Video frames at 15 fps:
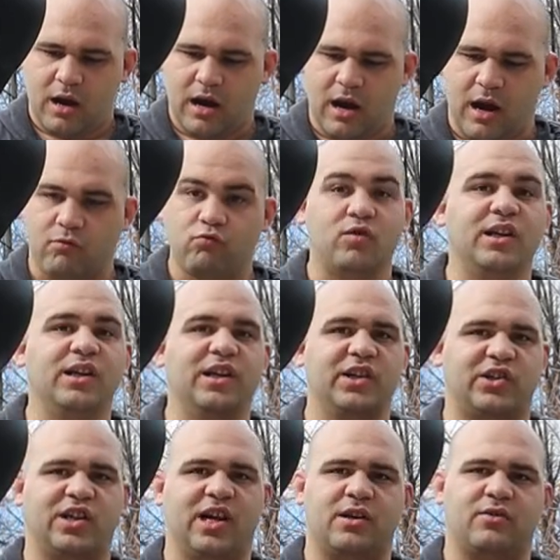uh,
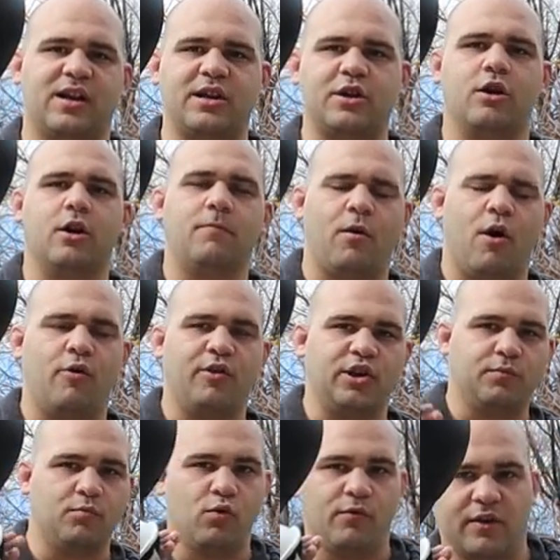realistic, like your
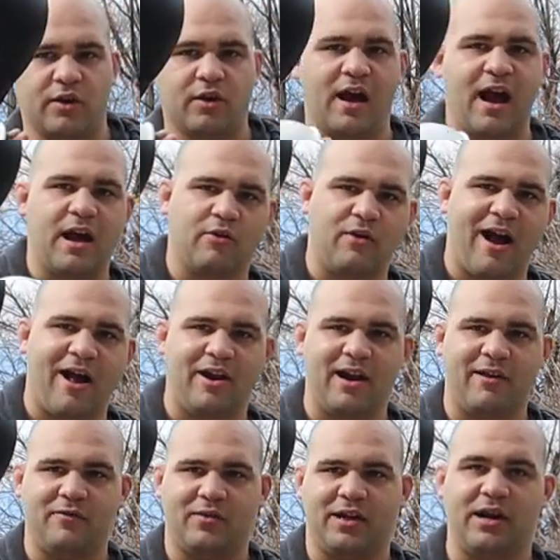opponent's moving their head around
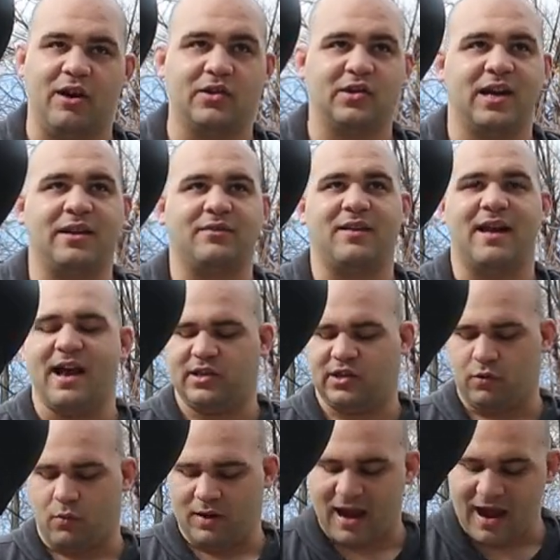and everything else like that.
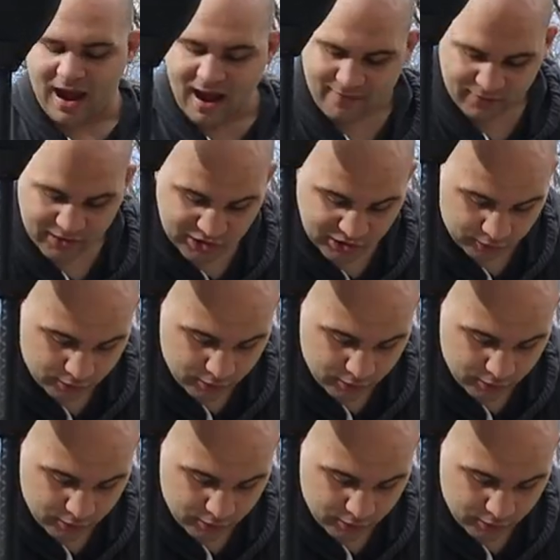So when I have this